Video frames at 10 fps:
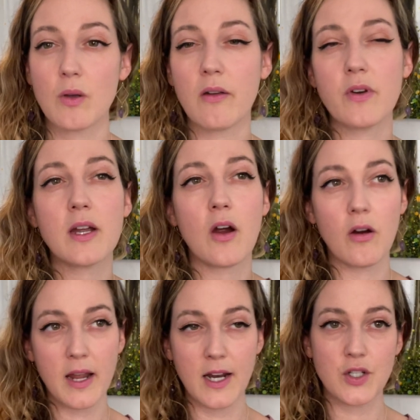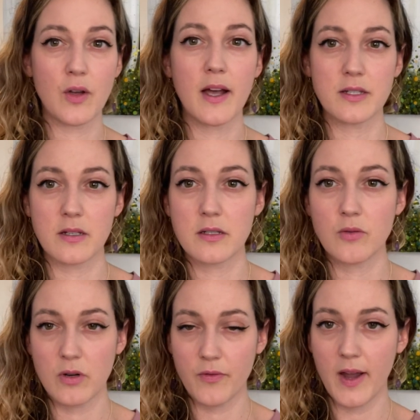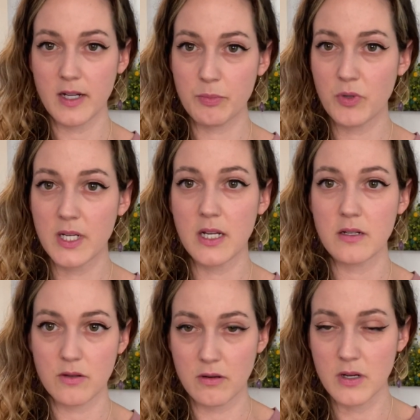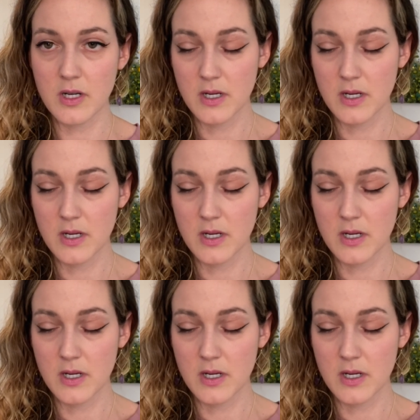So every archangel has this sort of expertise or